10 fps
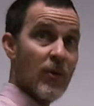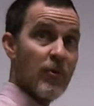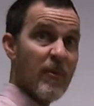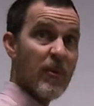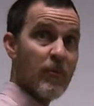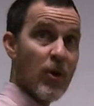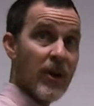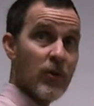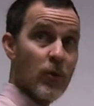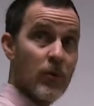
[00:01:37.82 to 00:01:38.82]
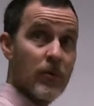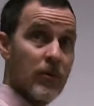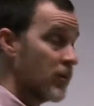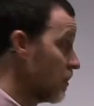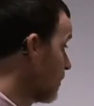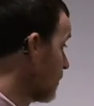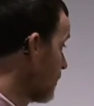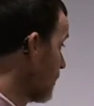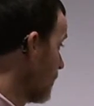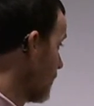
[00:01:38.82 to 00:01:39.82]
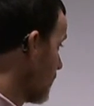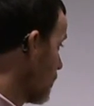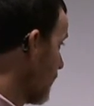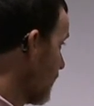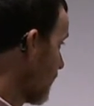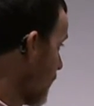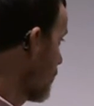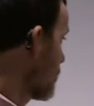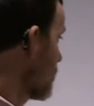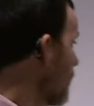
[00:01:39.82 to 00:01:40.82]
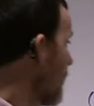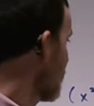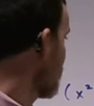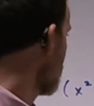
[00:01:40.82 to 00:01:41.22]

Do I remember my product rule? Derivative of the first, 2x